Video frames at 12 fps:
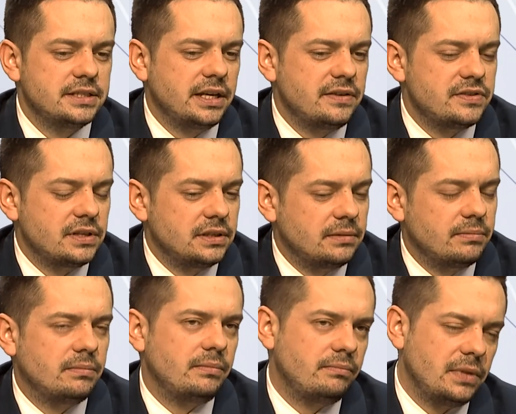They give
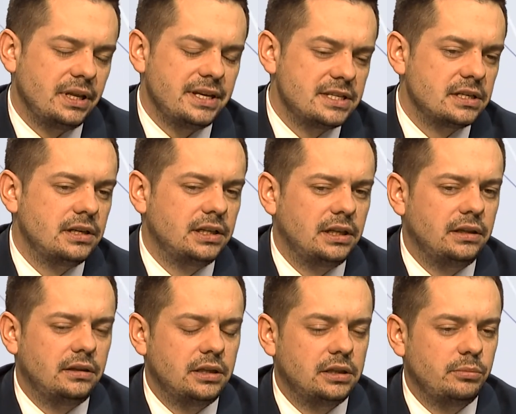is a
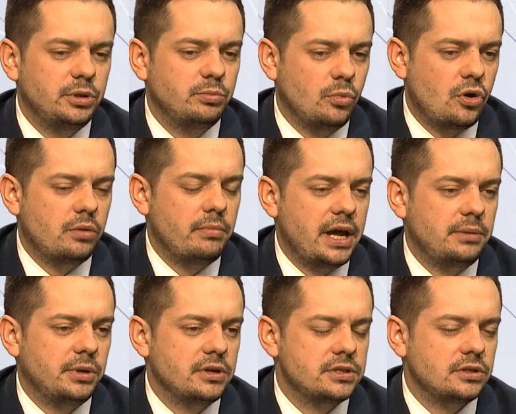little bit more money
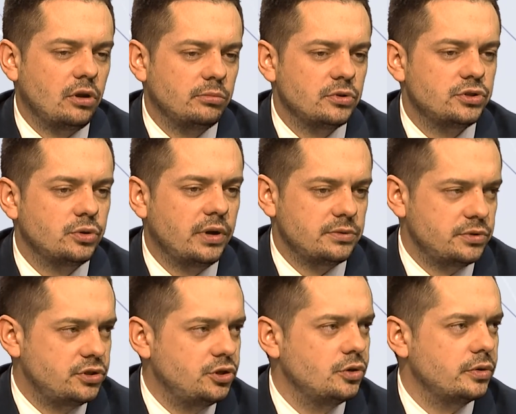because almost
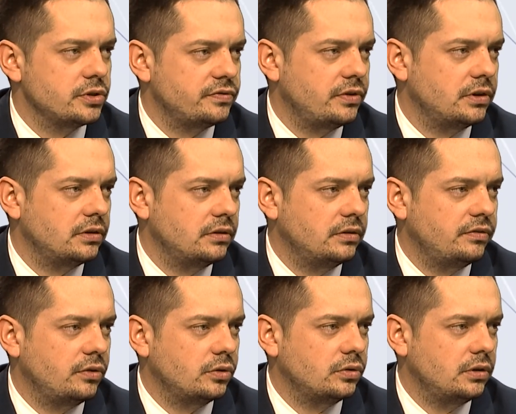200 euros
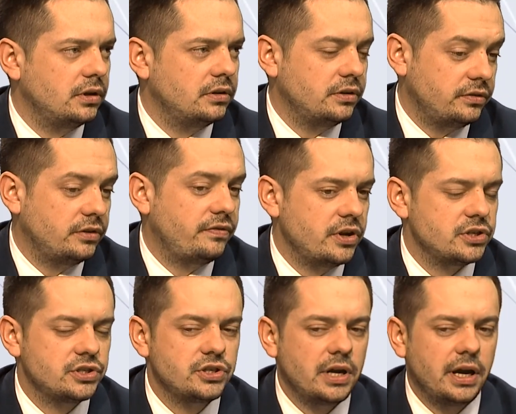for the
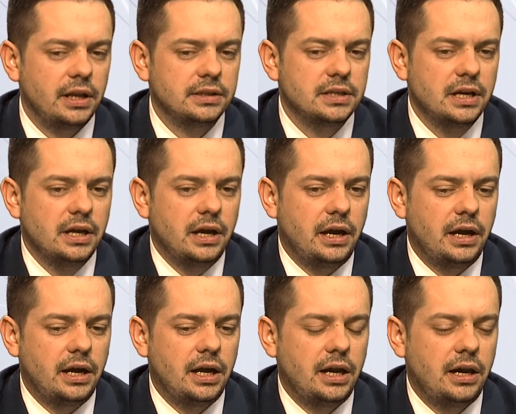first child.
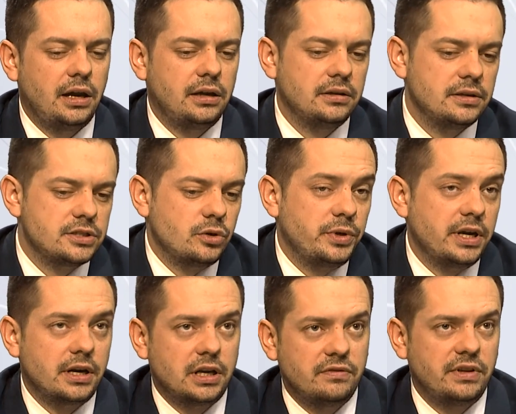So we
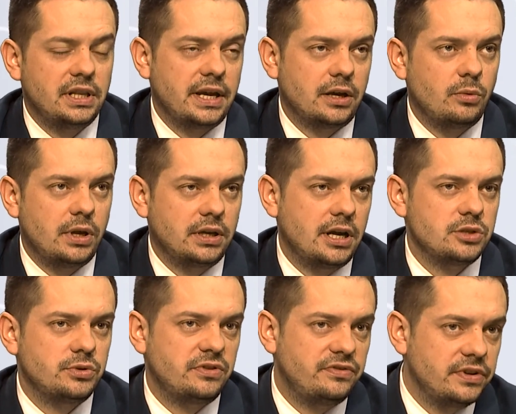are given like
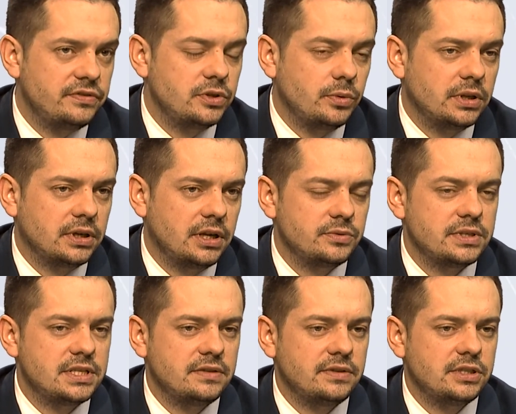150,
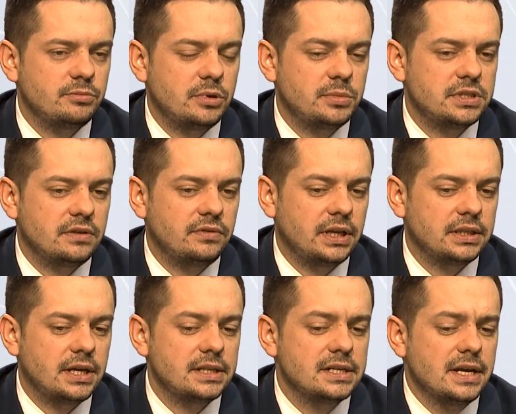170, maybe something like
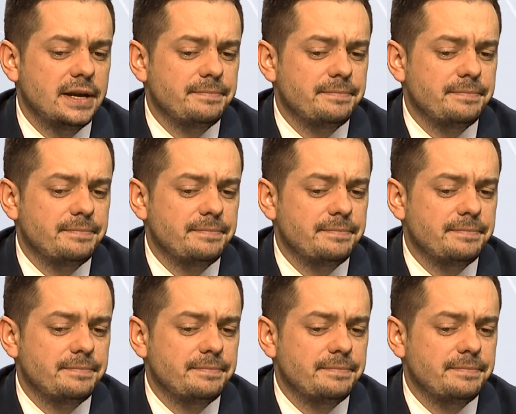that.